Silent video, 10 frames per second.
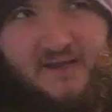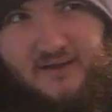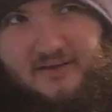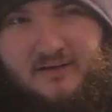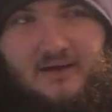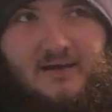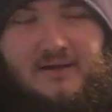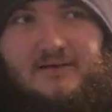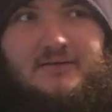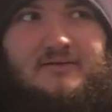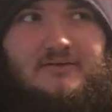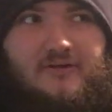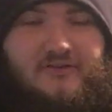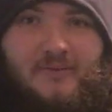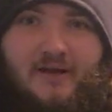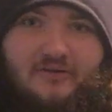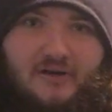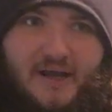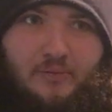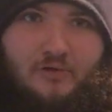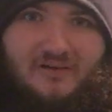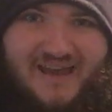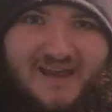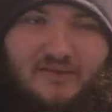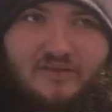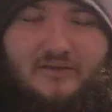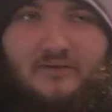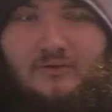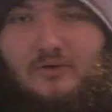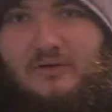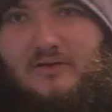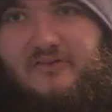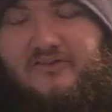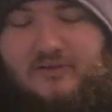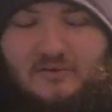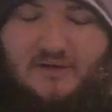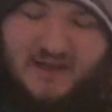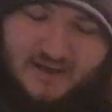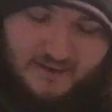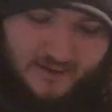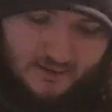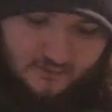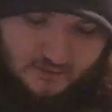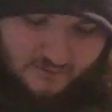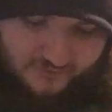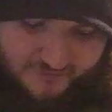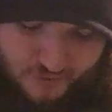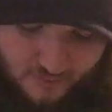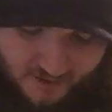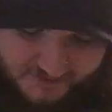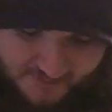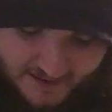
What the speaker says: and WrestleMania is on April 8th in New Orleans. So a little over 2 months,